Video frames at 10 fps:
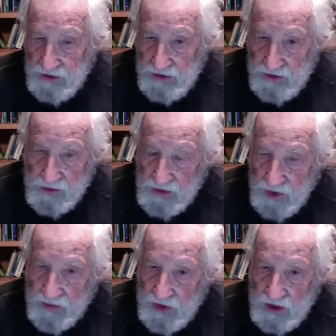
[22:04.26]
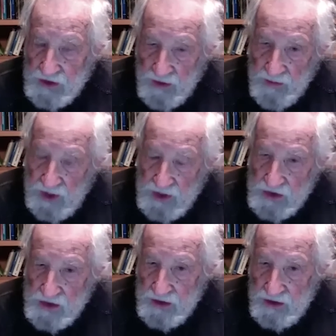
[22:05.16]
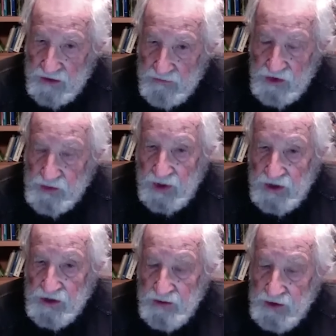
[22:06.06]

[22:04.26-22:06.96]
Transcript: something. Somebody's responsible.